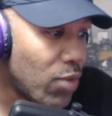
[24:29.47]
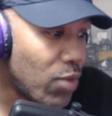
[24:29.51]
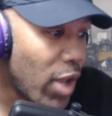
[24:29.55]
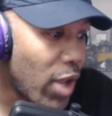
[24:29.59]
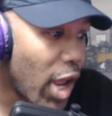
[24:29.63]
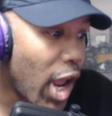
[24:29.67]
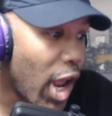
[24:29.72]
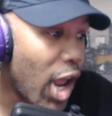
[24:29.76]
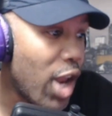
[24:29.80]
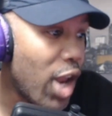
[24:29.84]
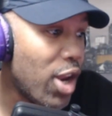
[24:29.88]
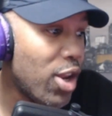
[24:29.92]

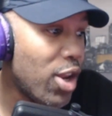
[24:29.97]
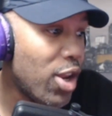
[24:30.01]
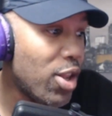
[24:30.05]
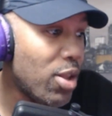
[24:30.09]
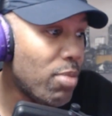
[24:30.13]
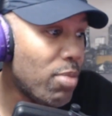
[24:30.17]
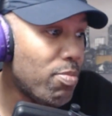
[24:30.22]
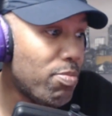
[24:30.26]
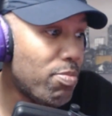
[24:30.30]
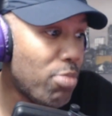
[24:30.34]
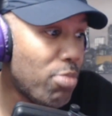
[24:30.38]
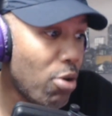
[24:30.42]
And
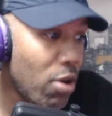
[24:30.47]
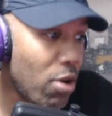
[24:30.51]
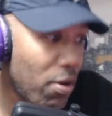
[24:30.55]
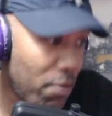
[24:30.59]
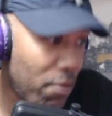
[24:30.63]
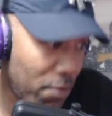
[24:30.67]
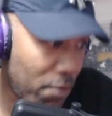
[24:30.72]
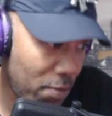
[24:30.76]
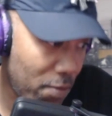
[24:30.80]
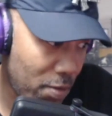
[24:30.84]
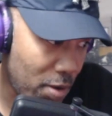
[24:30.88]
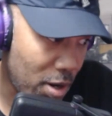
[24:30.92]
the
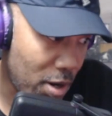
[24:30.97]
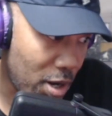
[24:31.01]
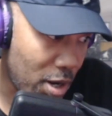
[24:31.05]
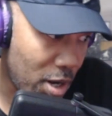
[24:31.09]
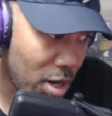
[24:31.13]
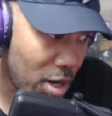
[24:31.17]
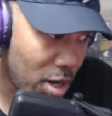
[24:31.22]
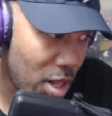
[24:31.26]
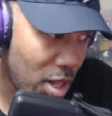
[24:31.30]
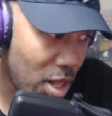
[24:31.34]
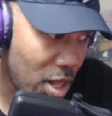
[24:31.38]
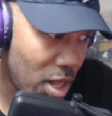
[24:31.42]
boyfriend,
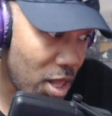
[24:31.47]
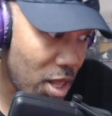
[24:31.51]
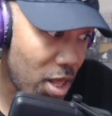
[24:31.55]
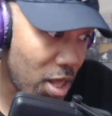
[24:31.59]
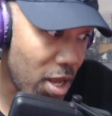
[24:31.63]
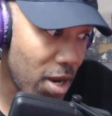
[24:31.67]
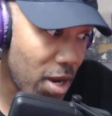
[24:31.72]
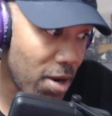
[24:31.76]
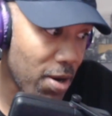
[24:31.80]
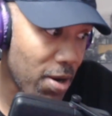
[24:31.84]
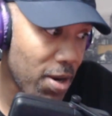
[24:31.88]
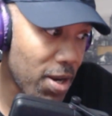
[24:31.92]

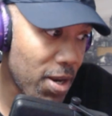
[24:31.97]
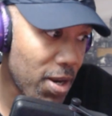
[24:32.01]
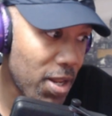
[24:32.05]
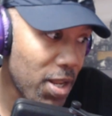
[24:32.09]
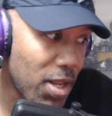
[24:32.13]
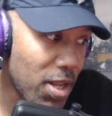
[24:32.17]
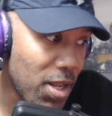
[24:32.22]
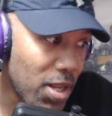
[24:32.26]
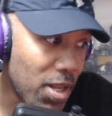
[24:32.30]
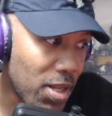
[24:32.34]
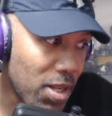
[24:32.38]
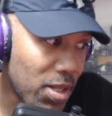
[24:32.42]
there it
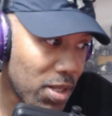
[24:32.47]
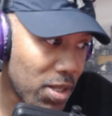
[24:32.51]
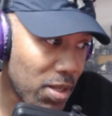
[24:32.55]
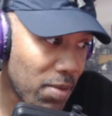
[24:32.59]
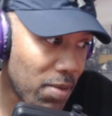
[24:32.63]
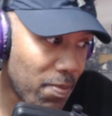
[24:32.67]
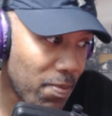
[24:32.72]
is.